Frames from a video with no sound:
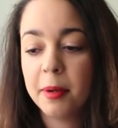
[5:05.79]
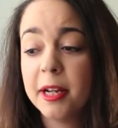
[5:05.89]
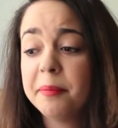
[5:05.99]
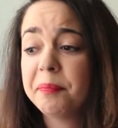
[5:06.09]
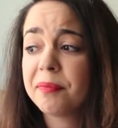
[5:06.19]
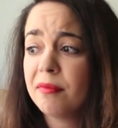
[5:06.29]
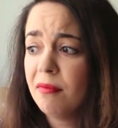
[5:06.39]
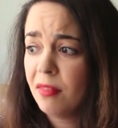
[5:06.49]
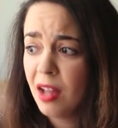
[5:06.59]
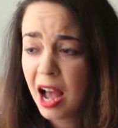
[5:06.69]
But
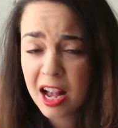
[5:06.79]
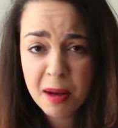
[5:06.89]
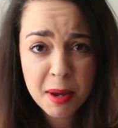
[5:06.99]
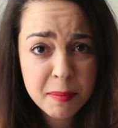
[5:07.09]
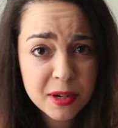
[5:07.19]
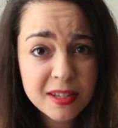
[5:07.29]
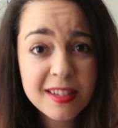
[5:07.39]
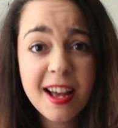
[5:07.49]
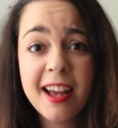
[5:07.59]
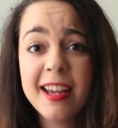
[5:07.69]
I got my book
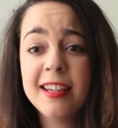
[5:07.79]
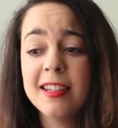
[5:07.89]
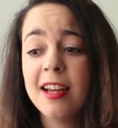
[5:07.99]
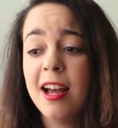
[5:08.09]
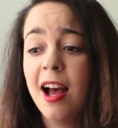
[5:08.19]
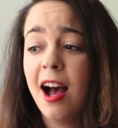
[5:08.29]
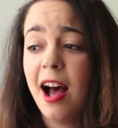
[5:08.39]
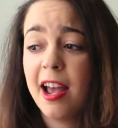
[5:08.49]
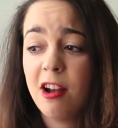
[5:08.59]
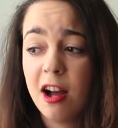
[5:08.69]
signed,
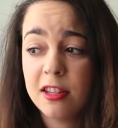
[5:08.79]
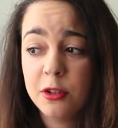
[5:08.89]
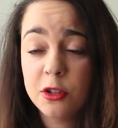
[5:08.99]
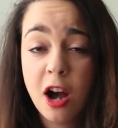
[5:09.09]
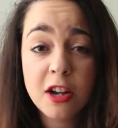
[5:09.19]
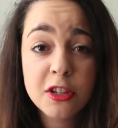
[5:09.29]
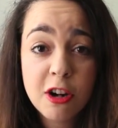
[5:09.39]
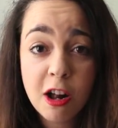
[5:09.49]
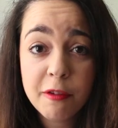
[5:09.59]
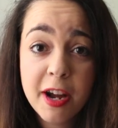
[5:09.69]
I got to talk to
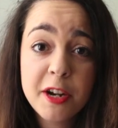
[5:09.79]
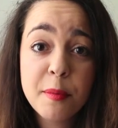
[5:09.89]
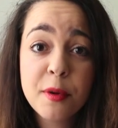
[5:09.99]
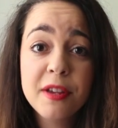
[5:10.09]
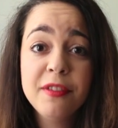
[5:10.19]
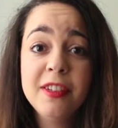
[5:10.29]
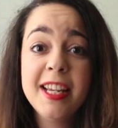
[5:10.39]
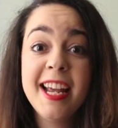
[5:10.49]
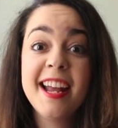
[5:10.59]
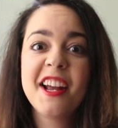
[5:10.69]
Reiner
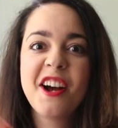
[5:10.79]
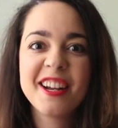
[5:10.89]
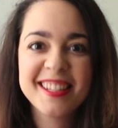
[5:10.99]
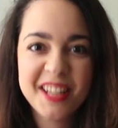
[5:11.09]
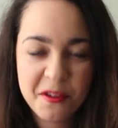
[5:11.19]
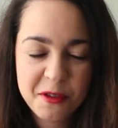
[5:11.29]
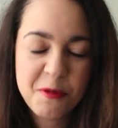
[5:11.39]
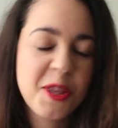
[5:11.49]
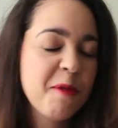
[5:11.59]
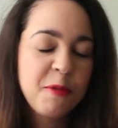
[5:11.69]
briefly, and I got a selfie
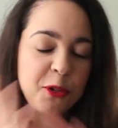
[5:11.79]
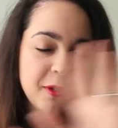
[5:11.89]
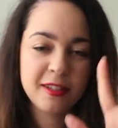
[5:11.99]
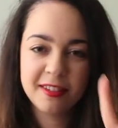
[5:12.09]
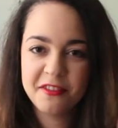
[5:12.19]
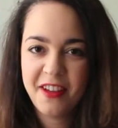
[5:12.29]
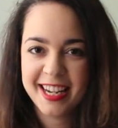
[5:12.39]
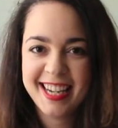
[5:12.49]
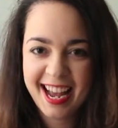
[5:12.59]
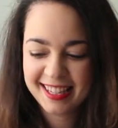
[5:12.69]
with him, which was
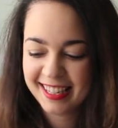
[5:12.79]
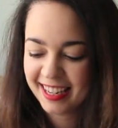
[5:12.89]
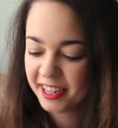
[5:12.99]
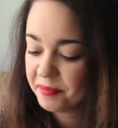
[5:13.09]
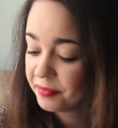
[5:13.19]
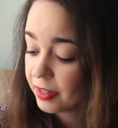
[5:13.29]
fantastic.